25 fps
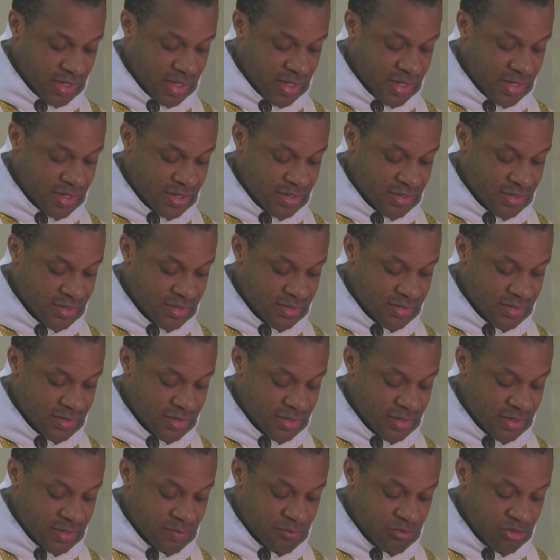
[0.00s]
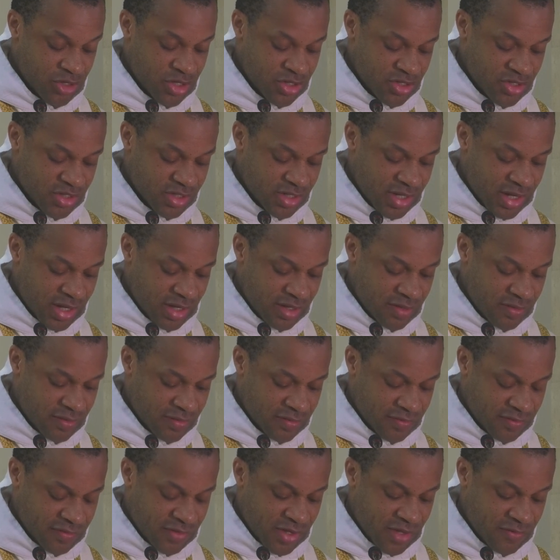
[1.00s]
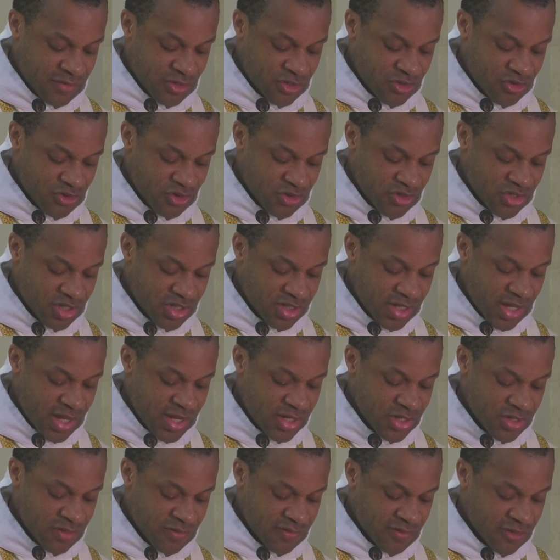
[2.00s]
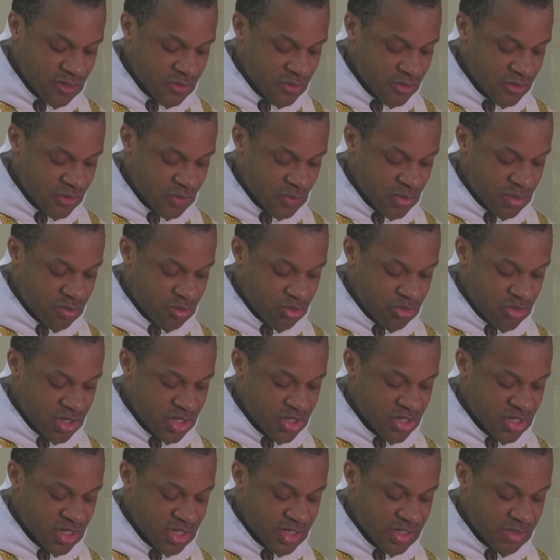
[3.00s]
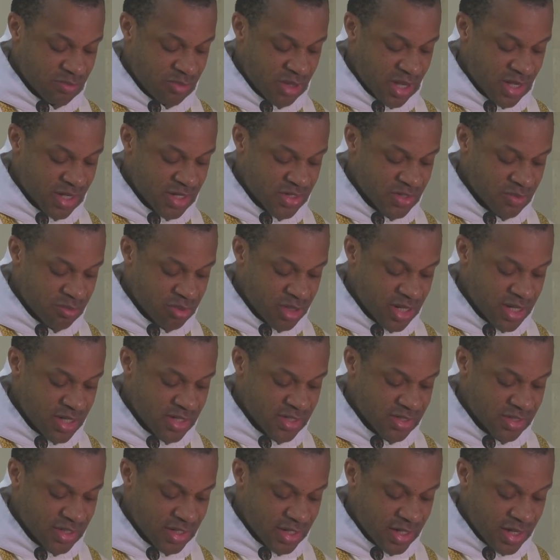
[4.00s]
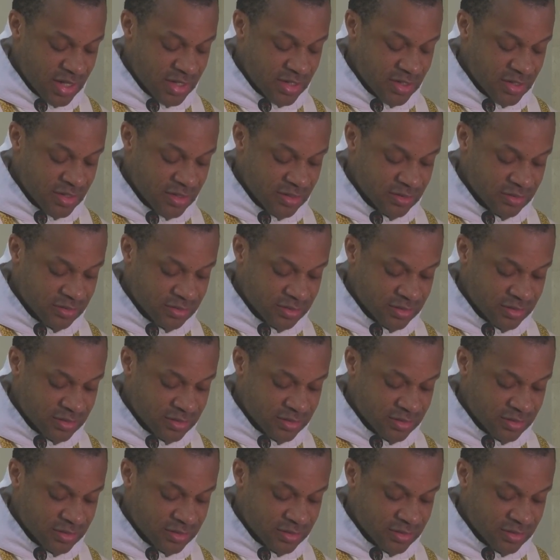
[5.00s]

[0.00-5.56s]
And um, preachers like Father George Dangerfield, who would preach at Spanish Place in London.